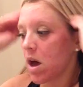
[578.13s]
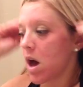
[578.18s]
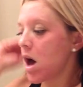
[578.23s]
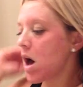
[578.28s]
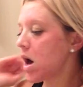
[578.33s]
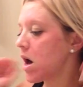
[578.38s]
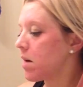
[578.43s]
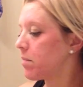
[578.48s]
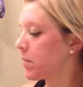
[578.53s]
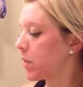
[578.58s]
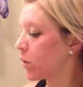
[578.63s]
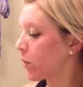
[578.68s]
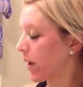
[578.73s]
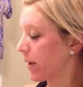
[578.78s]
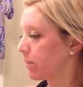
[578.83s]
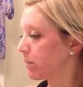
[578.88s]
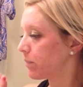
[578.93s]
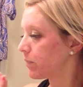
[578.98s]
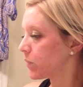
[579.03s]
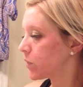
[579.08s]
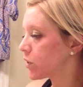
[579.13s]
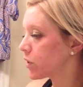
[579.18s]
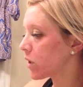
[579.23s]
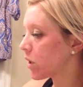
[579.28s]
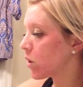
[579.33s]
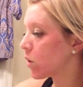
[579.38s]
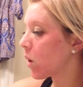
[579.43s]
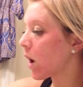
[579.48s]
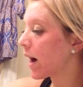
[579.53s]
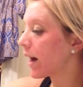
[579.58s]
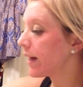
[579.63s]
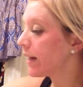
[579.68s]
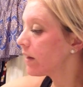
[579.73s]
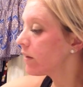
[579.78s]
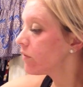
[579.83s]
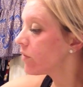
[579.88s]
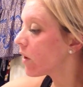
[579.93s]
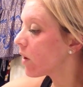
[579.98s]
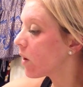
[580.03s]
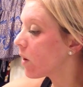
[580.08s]
Okay, so I
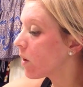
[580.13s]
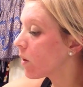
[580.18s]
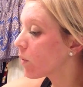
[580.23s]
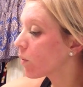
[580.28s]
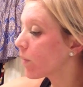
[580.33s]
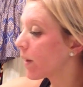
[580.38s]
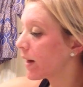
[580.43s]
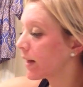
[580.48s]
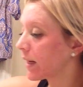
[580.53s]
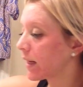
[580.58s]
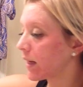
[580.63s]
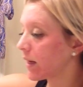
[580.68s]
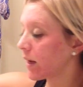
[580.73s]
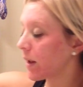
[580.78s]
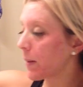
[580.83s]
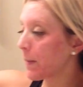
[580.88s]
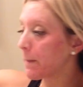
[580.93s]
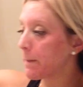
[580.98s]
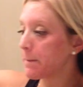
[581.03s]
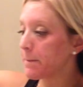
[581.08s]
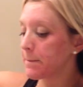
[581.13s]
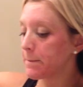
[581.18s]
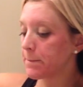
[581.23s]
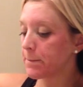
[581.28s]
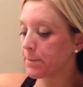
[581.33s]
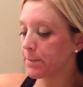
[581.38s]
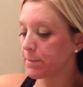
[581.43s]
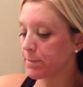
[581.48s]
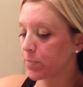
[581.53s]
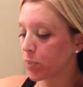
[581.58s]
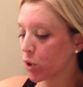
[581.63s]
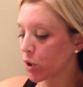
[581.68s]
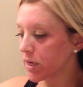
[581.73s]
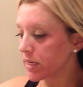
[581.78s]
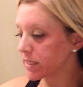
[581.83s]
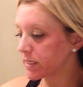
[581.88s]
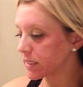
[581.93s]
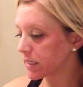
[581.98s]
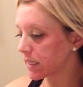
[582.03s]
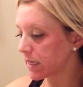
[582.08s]
have already
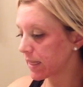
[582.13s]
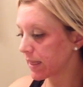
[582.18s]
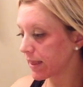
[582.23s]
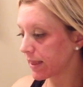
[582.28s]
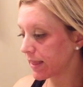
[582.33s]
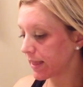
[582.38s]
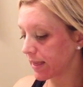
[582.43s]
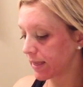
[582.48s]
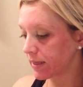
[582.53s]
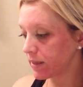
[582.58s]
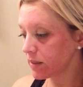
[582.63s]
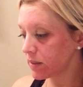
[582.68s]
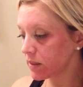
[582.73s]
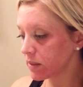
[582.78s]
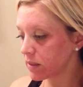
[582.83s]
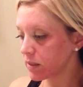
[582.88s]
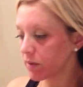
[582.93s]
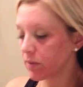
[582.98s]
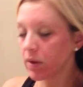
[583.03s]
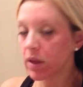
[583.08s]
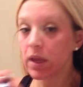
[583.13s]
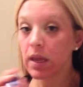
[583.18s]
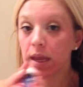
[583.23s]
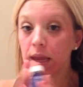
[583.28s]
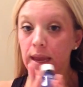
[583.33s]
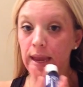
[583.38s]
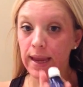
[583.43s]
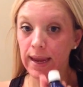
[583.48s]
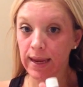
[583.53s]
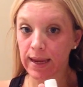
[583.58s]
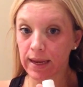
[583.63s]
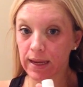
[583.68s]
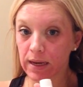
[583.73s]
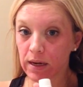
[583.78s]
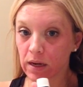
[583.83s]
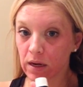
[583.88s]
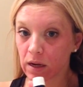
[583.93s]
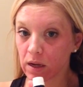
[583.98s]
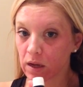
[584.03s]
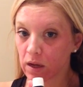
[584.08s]
put this
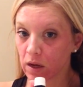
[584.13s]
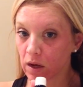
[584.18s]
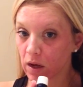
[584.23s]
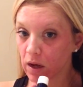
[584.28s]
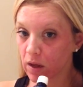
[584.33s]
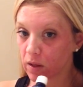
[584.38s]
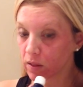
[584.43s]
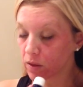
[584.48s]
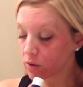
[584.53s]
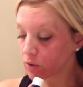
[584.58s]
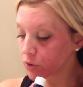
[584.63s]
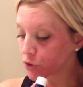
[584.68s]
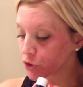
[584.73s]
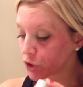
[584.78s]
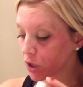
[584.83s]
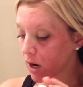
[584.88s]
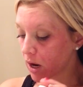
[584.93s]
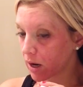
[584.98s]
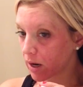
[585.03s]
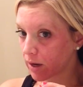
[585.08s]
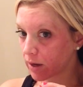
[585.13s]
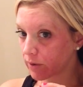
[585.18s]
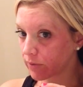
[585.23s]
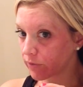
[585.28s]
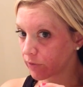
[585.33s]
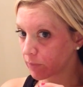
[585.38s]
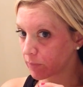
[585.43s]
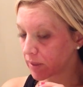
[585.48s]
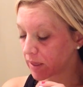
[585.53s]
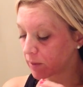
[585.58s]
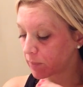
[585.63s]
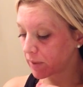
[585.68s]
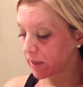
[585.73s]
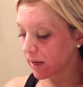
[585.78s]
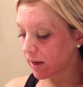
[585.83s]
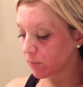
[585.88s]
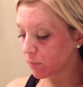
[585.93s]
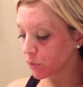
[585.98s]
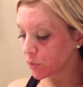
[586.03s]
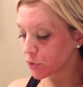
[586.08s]
in a little jar for me to be
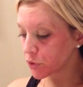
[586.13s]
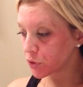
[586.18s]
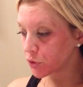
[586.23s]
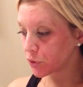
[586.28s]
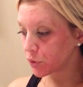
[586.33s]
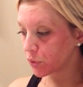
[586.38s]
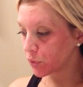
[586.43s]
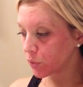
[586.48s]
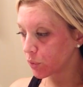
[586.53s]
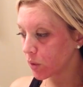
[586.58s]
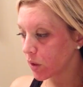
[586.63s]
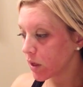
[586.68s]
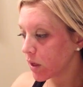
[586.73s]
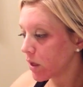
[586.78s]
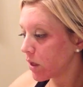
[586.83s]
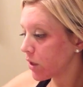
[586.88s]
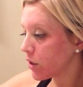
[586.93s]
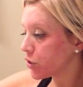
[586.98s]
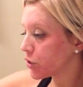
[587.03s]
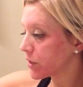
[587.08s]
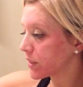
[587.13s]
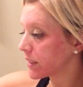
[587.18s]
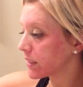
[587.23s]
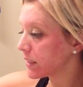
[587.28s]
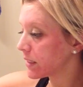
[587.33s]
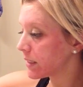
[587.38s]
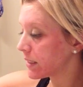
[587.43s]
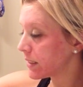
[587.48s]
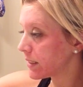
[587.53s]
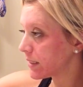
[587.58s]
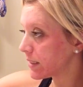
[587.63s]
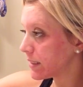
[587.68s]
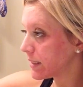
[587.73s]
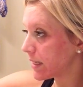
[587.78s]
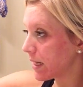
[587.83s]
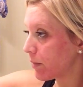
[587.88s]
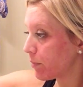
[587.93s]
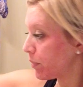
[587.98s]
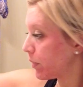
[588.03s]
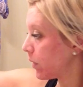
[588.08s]
able to just
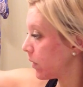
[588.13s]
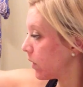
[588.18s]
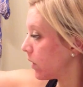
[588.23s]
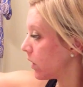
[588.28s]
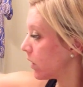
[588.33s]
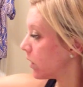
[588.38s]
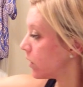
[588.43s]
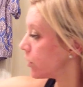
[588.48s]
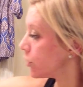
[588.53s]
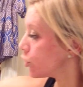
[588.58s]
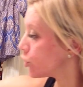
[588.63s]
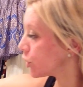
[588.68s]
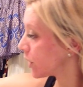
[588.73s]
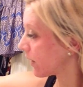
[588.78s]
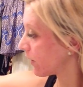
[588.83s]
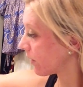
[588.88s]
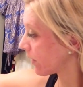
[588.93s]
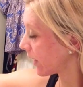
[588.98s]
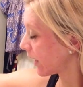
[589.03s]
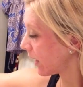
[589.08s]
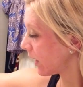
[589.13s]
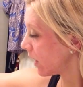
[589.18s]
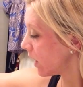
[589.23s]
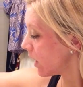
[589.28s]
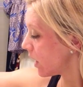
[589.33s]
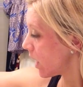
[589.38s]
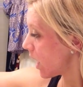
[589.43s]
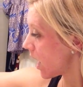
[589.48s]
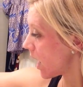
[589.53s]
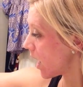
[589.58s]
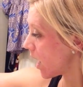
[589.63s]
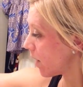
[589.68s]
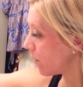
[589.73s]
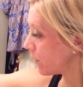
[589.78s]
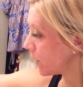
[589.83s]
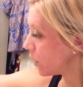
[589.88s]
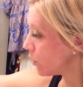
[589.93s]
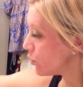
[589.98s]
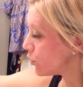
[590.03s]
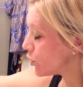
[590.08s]
dip gently.
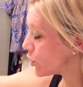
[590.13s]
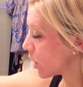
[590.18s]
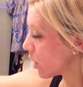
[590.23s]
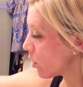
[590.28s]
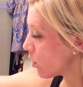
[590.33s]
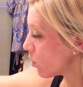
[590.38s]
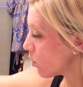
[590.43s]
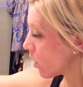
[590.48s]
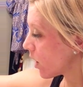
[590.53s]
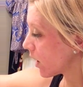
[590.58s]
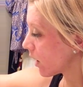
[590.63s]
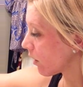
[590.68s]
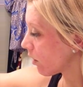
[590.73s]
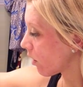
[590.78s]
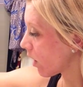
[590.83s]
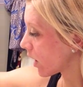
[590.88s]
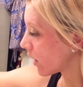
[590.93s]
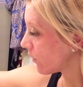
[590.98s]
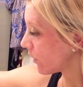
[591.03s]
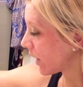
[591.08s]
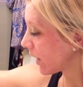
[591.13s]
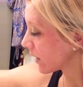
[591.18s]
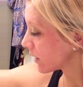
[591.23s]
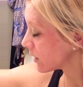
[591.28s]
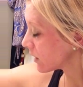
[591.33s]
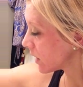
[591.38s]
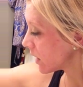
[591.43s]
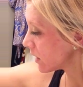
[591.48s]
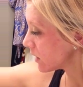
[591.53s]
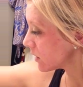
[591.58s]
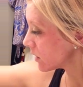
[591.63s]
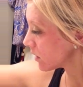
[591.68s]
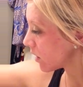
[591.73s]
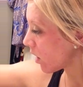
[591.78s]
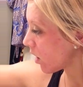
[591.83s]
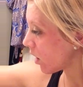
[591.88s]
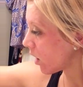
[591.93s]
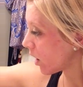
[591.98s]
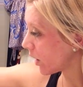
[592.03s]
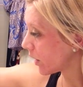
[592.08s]
You don't want a lot of excess
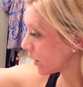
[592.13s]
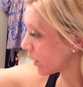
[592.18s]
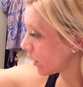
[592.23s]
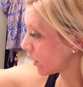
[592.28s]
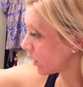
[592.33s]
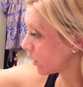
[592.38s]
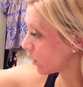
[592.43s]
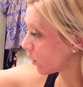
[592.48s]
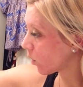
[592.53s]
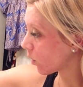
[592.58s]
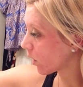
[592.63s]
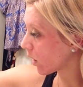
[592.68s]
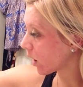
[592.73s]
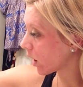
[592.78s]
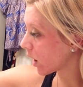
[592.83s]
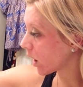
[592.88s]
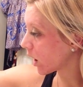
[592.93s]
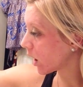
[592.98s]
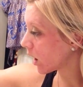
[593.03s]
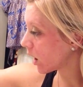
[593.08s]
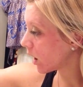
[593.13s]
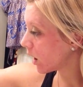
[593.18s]
on your